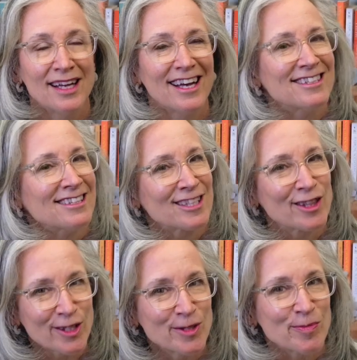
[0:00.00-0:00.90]
and as I
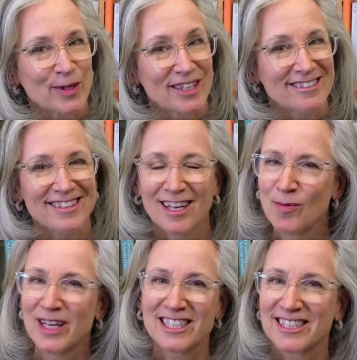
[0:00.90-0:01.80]
learn more, I
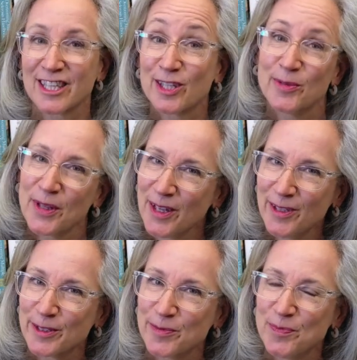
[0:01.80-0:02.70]
want to share it with
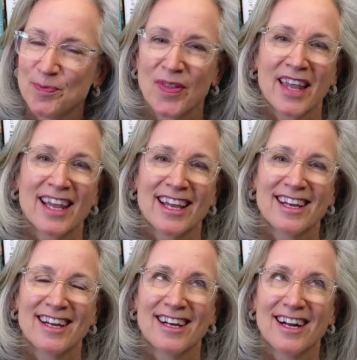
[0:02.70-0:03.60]
you.
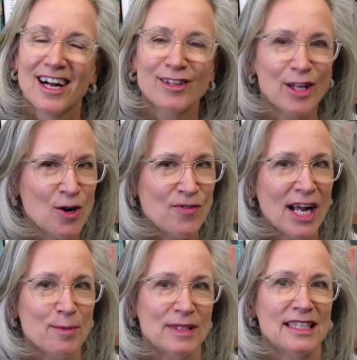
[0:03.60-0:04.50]
A low
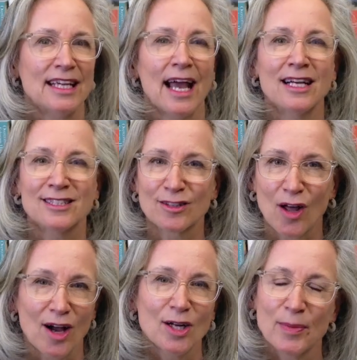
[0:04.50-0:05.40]
vitamin D has
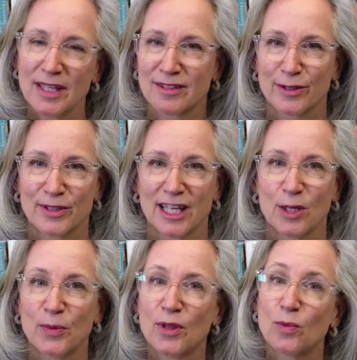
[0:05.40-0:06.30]
long been associated
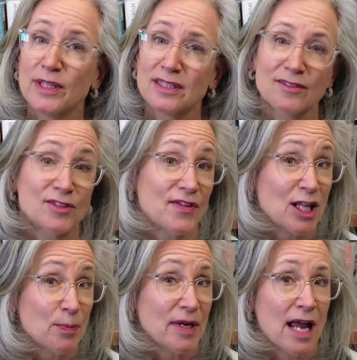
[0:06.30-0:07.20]
with the risk of
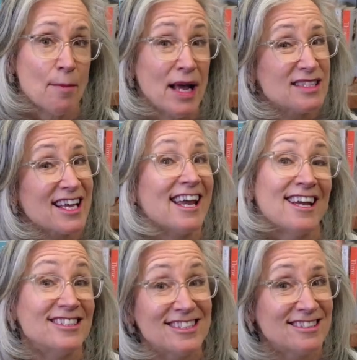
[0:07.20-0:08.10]
developing M S
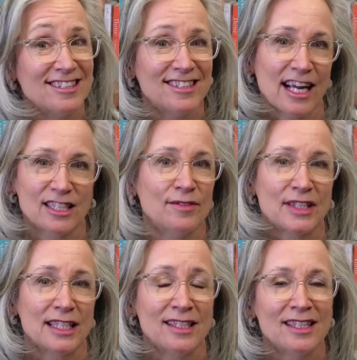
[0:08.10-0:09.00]
and disease
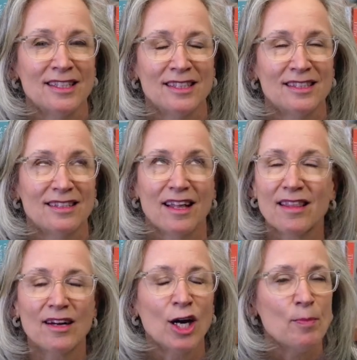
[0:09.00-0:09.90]
activity.
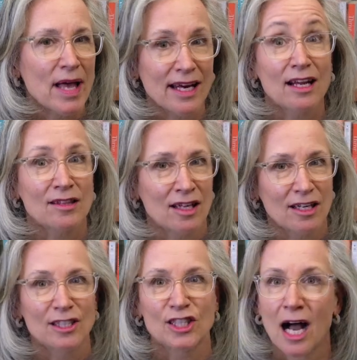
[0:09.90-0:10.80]
There are many
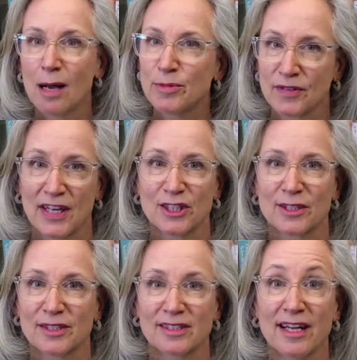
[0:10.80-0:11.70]
large
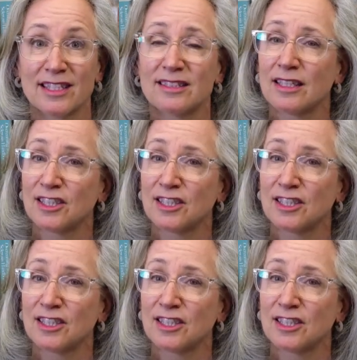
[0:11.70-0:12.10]
observational studies, such